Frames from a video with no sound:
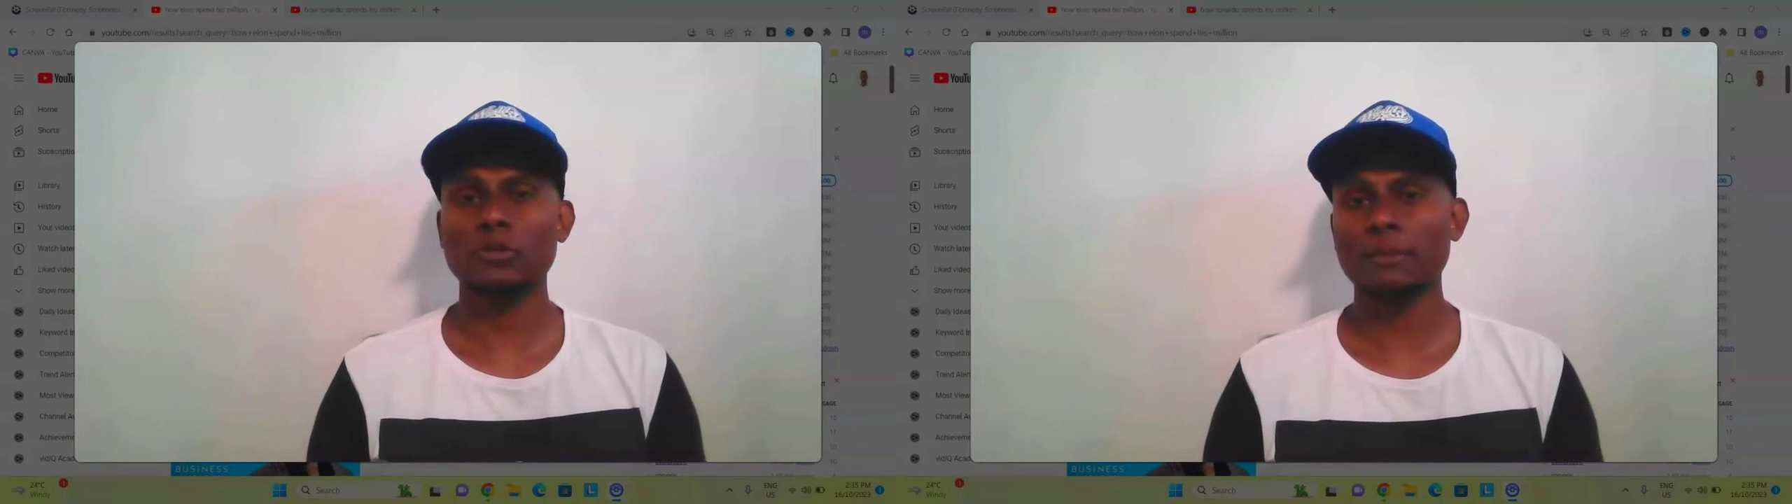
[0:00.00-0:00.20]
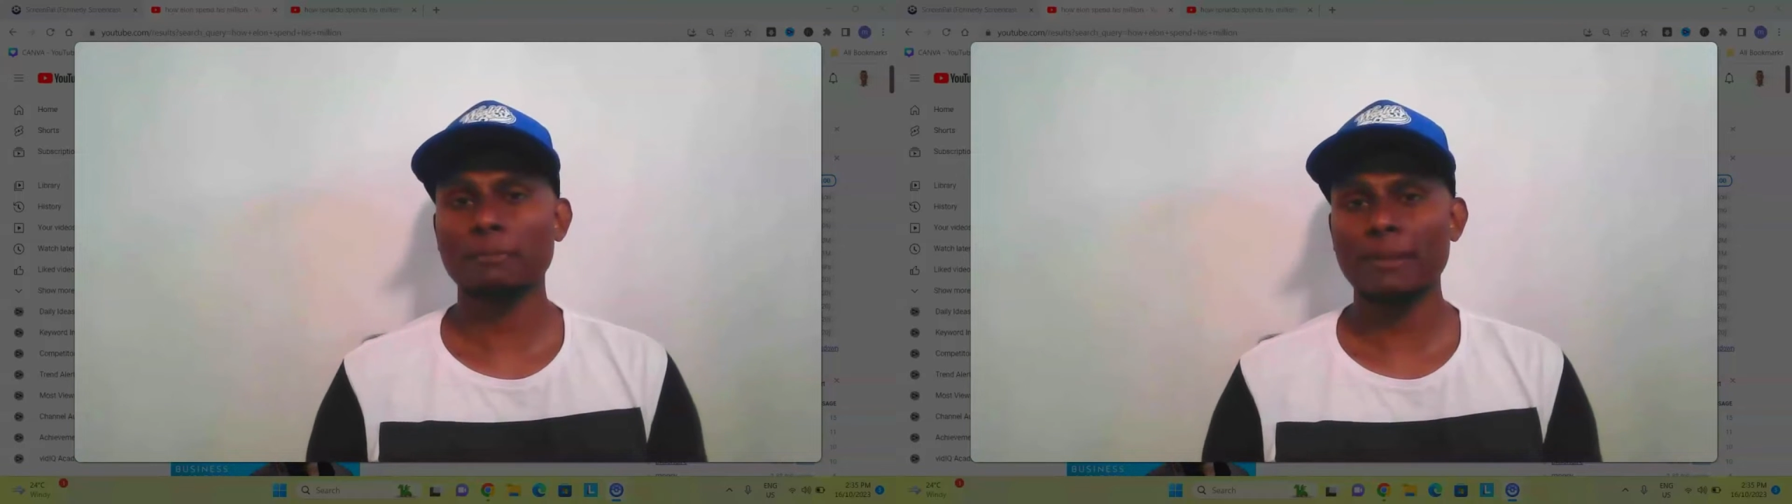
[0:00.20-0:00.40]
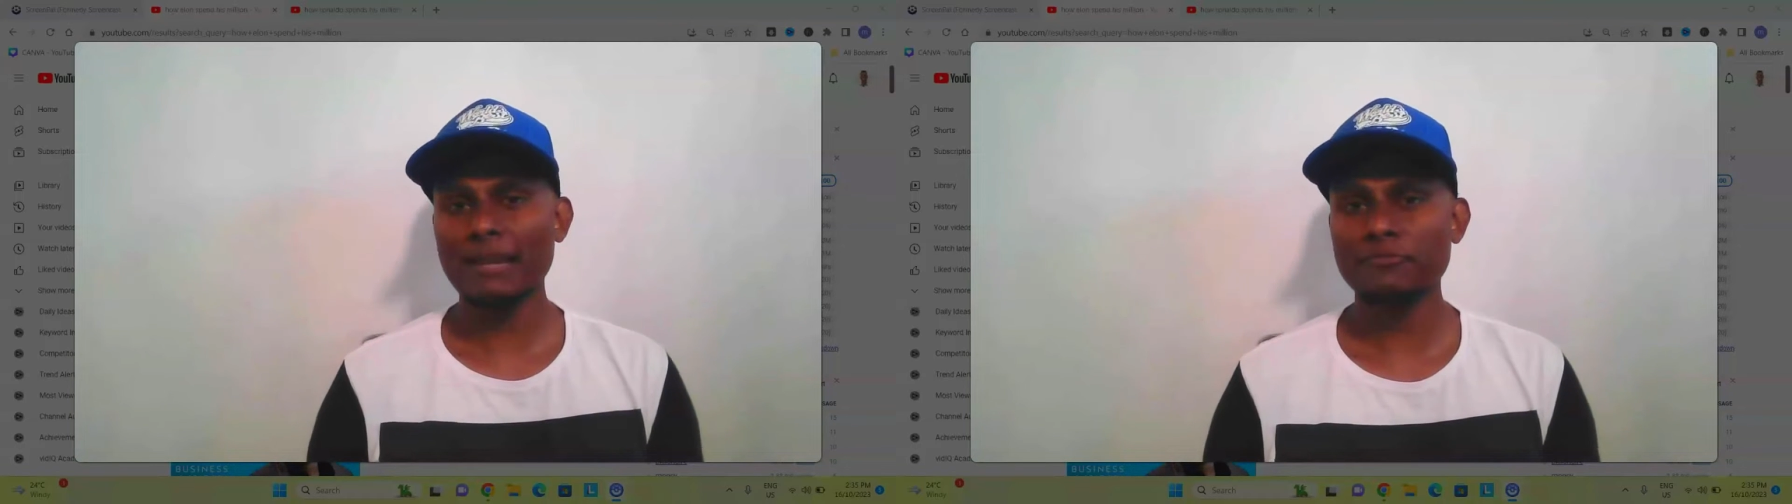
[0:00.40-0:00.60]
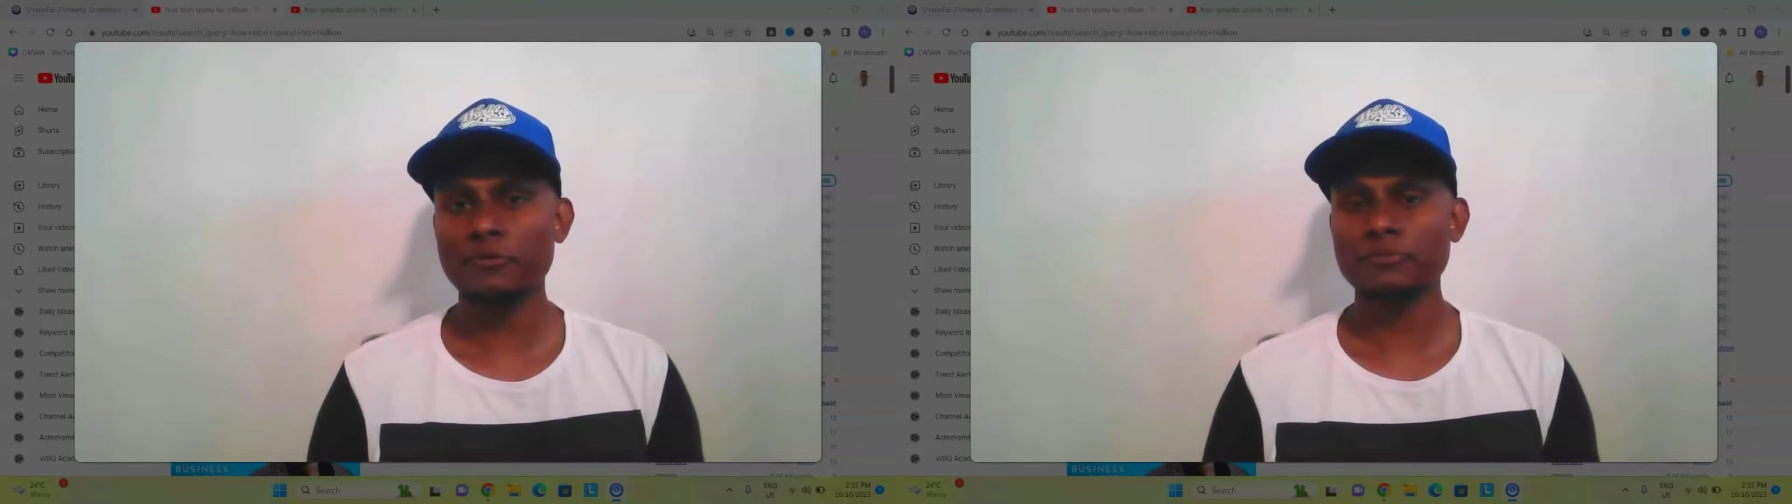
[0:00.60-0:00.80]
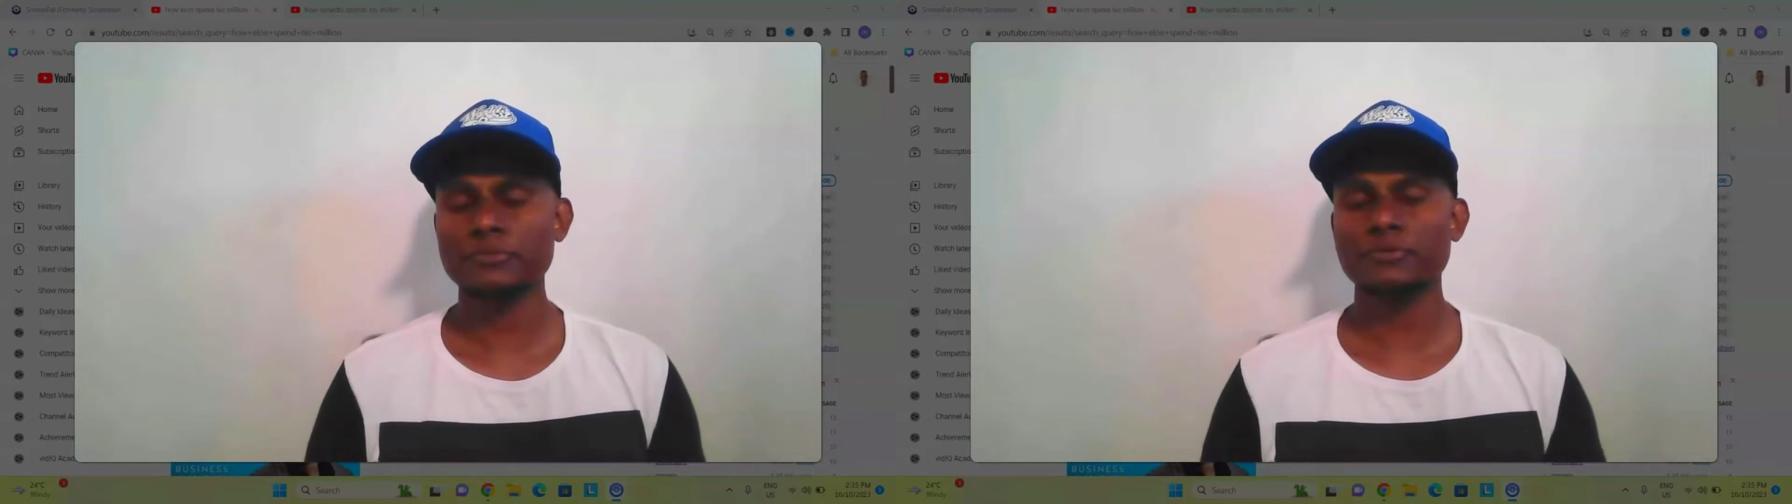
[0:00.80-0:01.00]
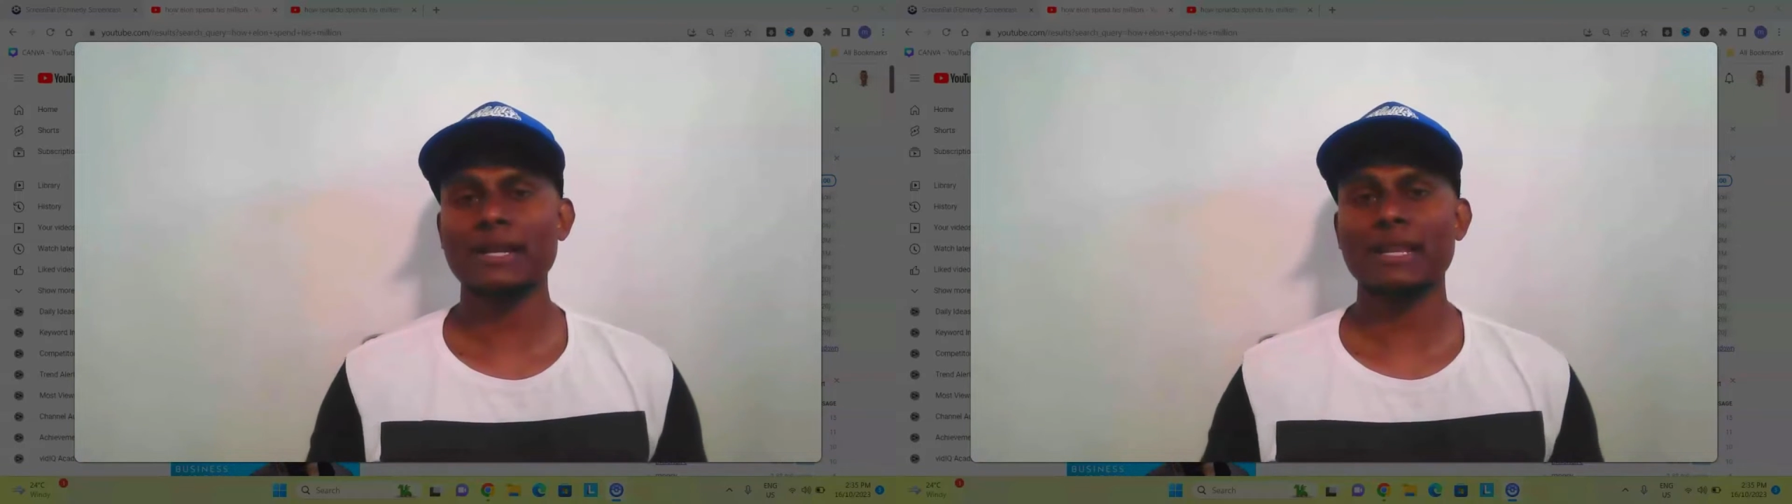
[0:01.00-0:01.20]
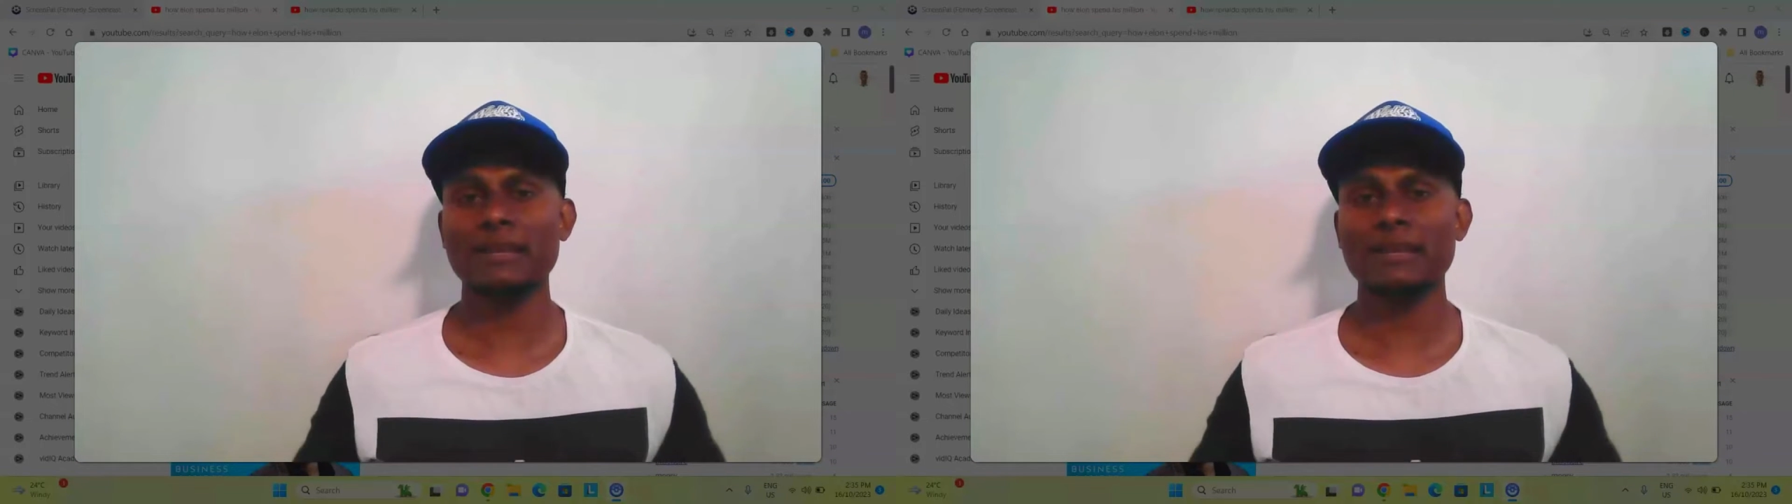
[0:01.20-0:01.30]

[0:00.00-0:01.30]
on the platforms, right?